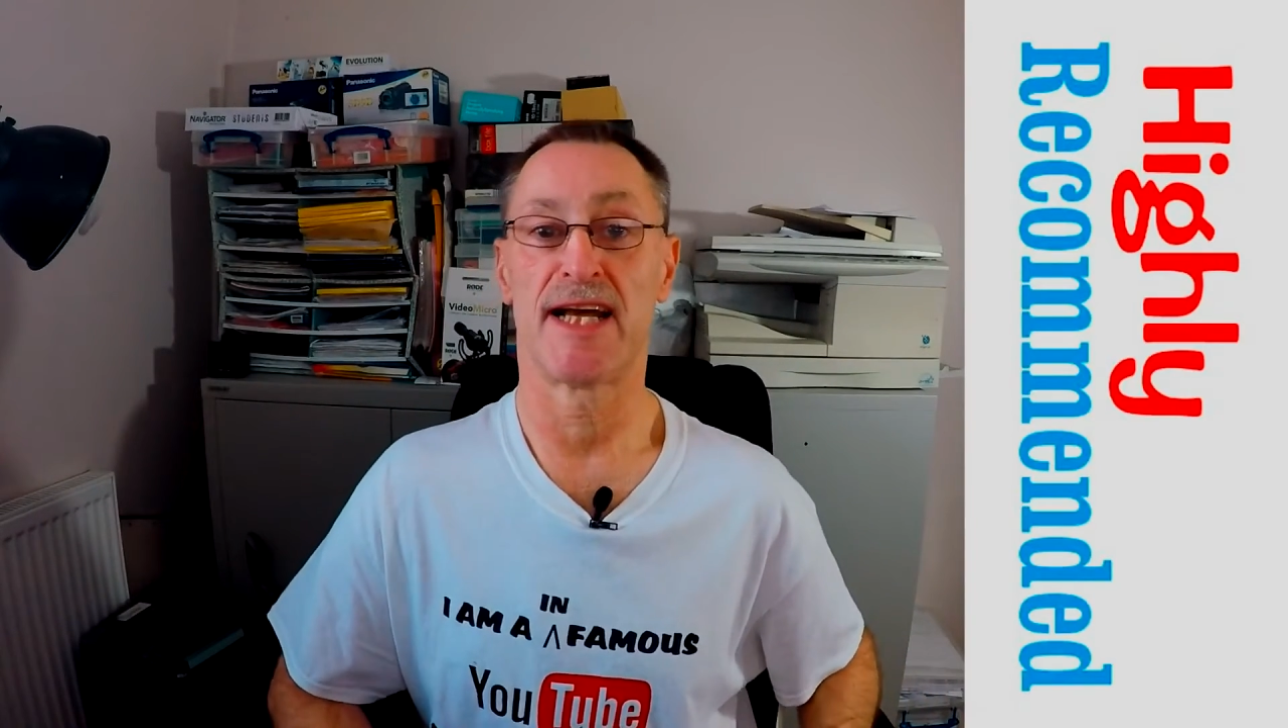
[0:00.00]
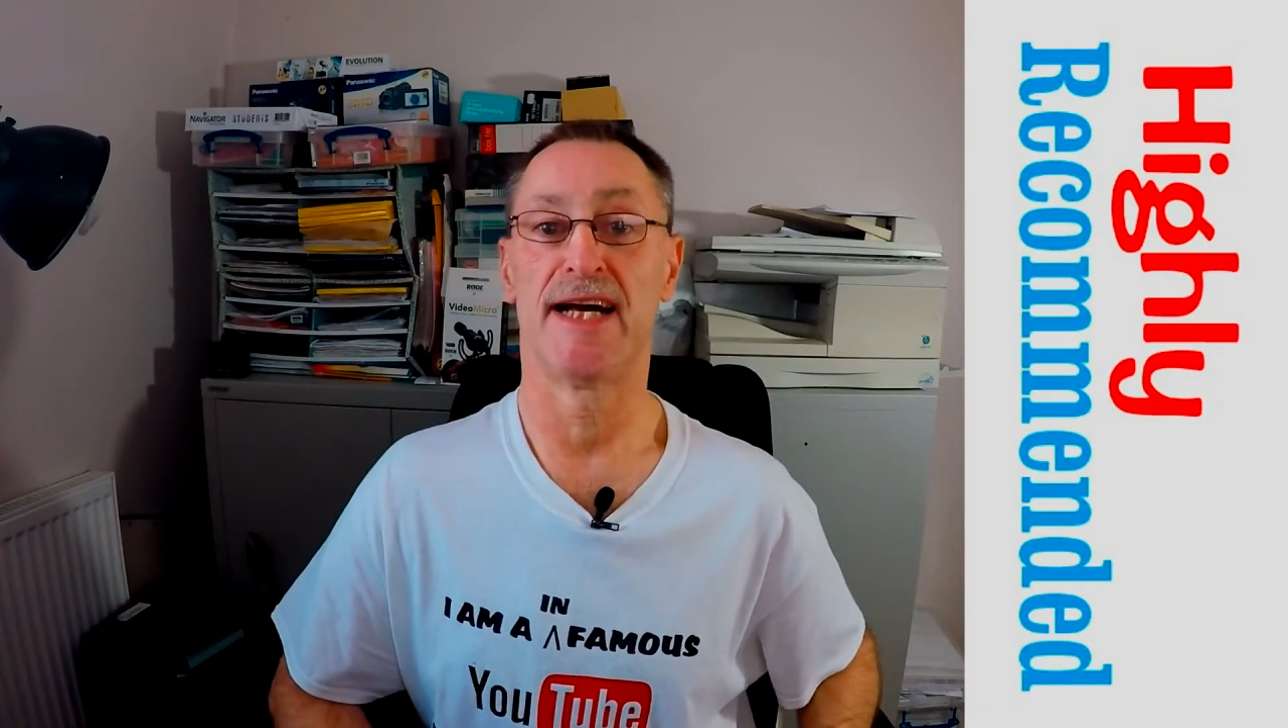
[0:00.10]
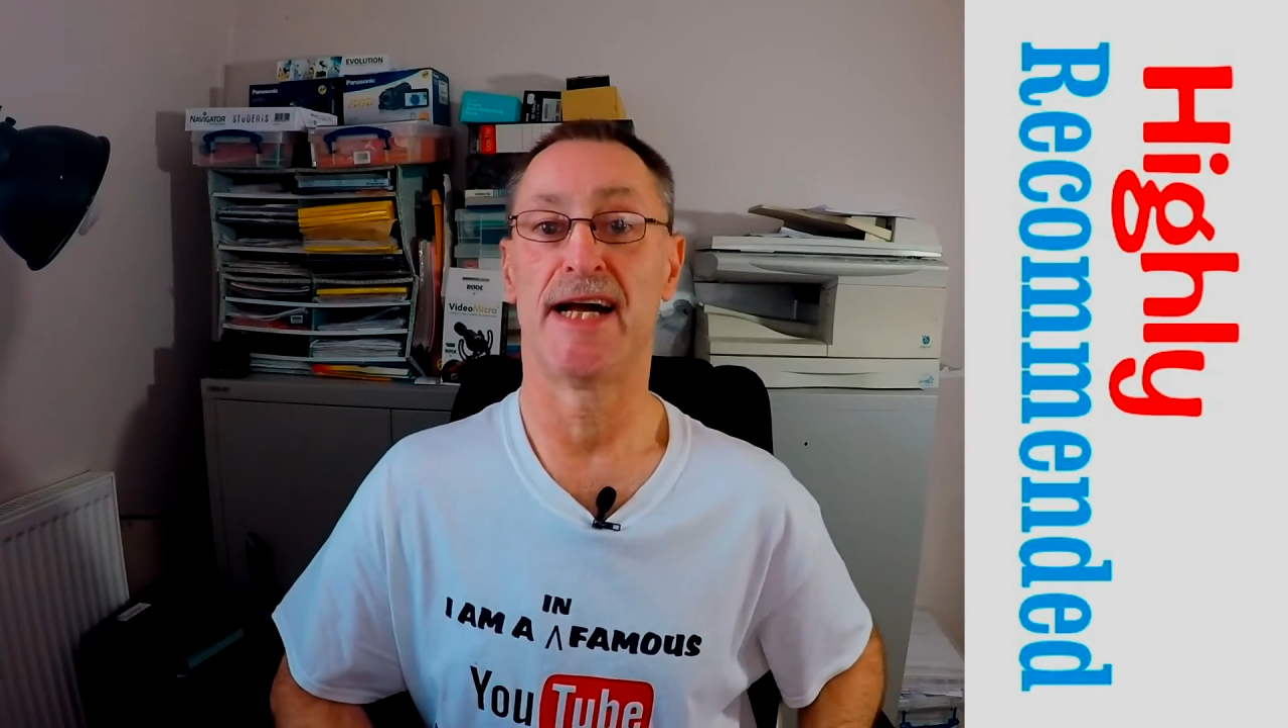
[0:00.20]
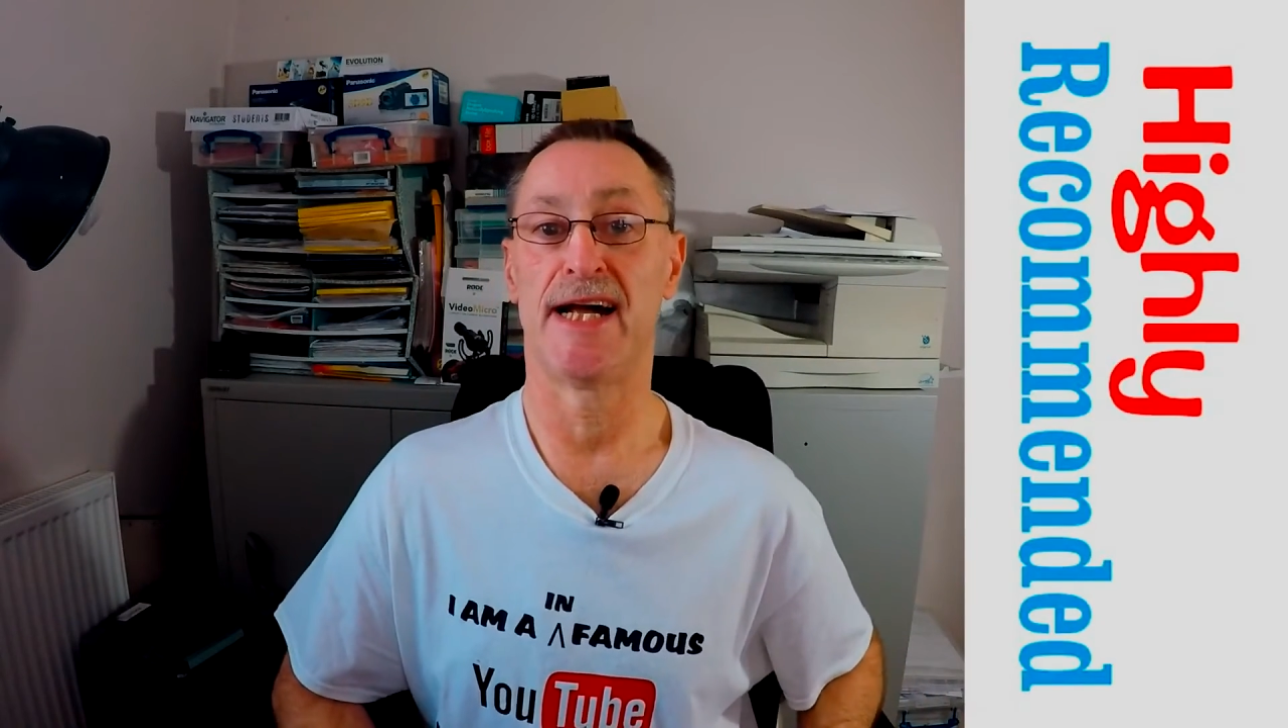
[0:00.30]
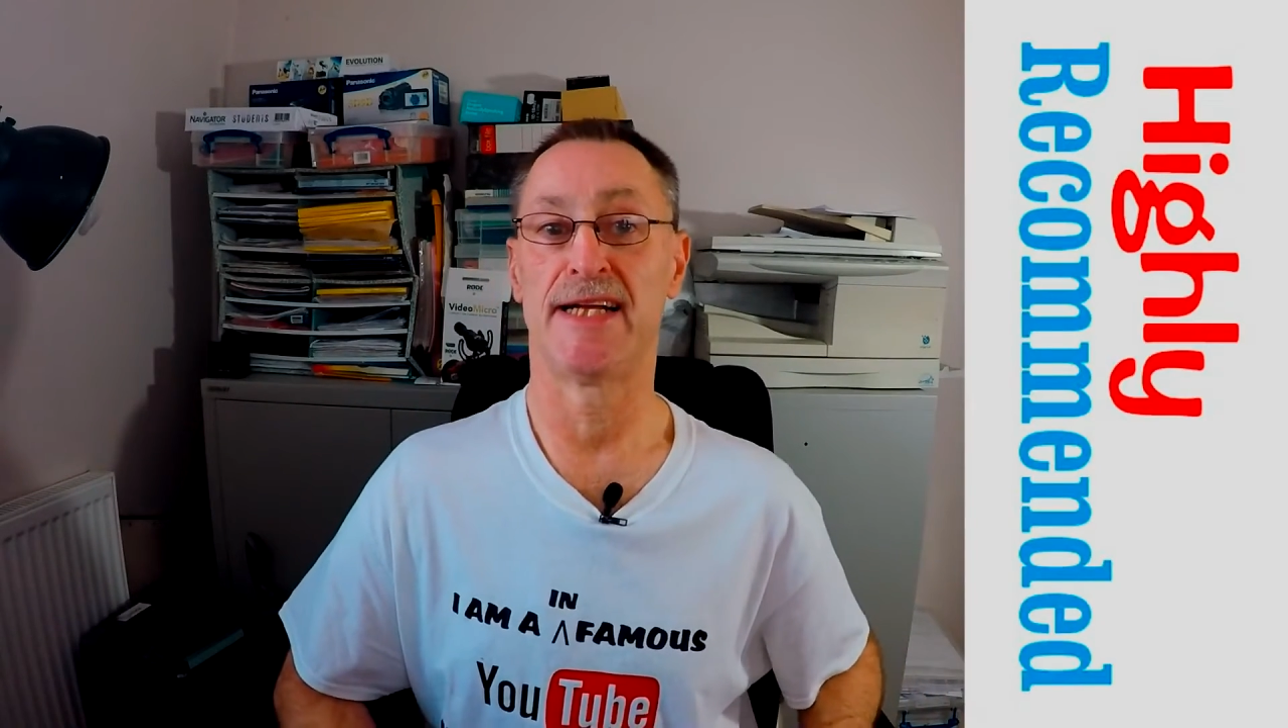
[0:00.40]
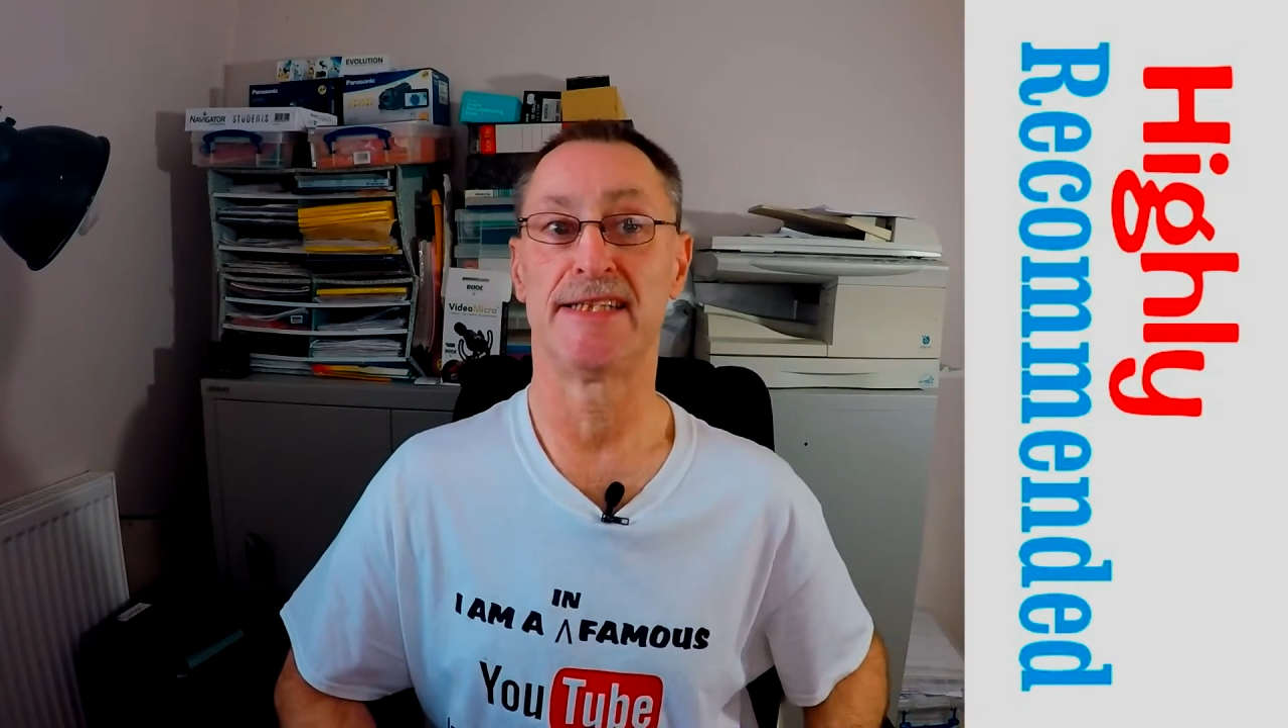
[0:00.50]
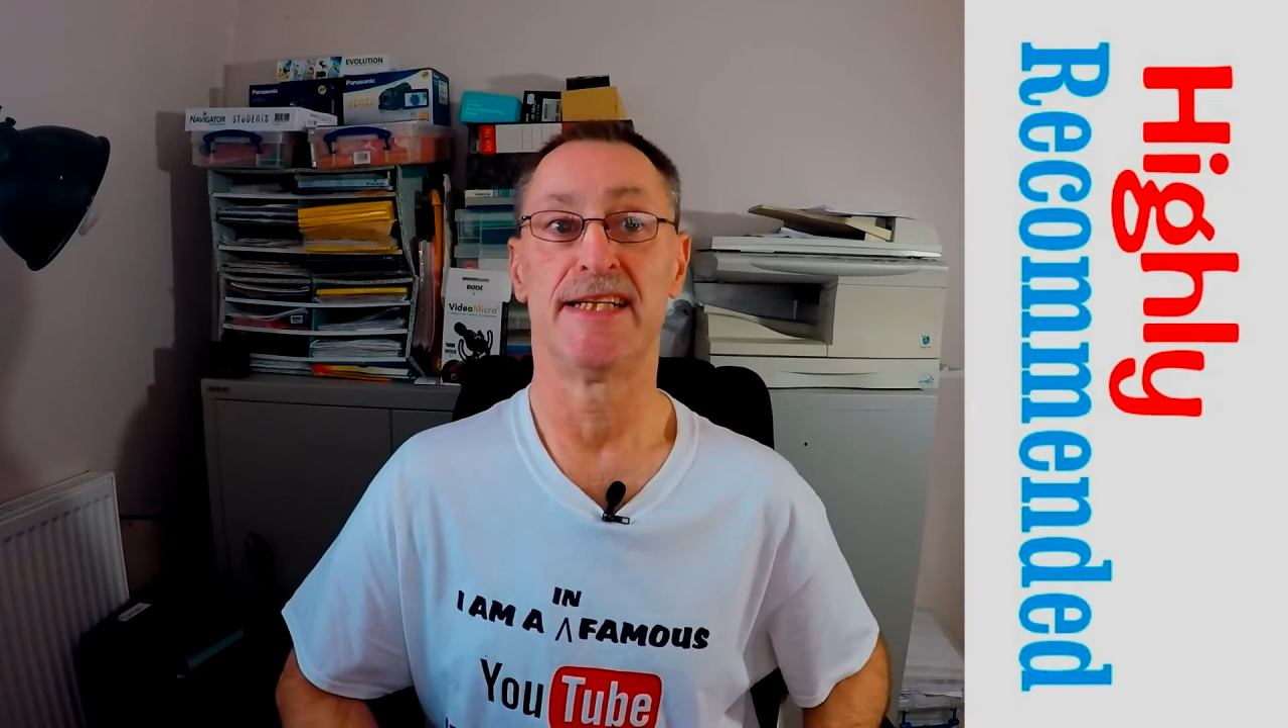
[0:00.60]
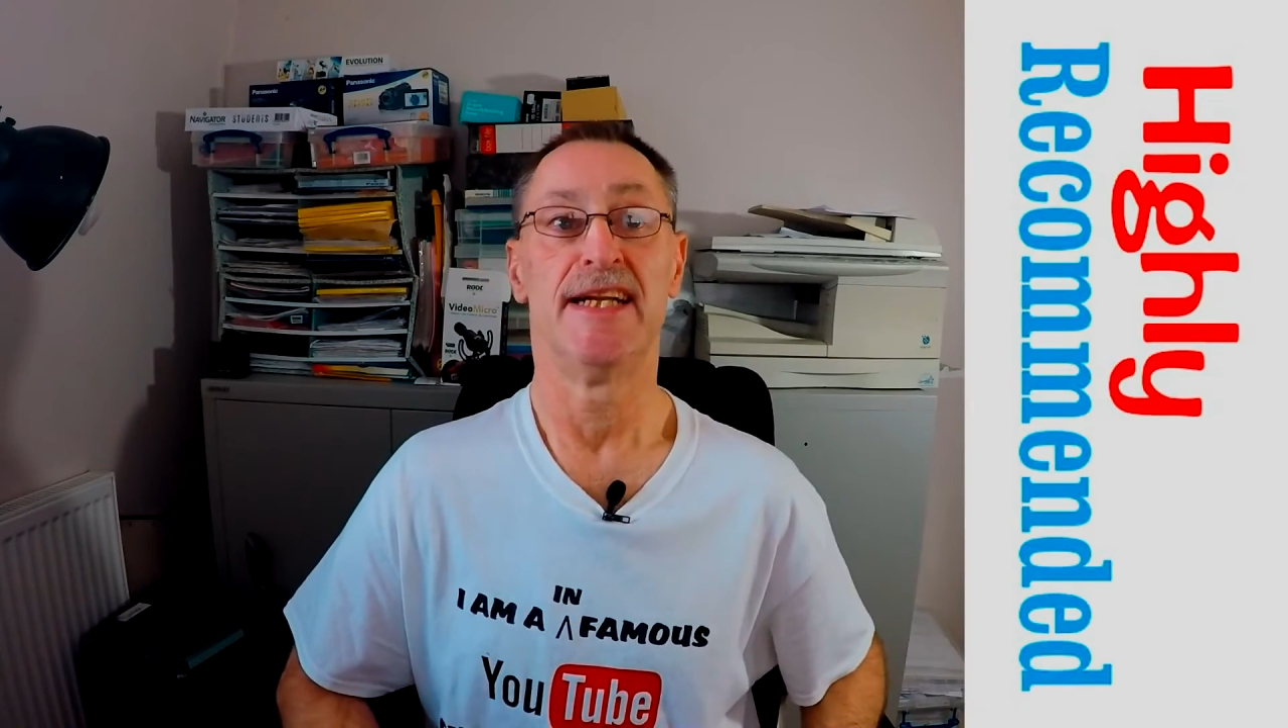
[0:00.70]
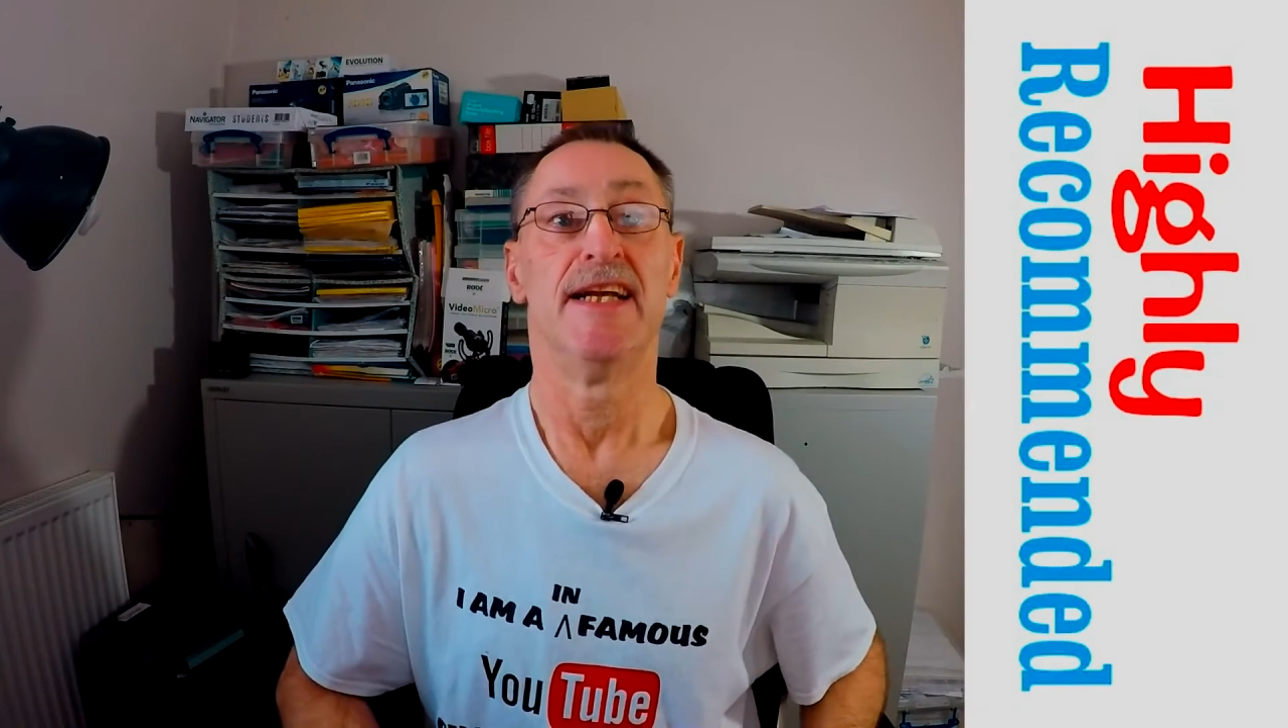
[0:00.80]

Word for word: And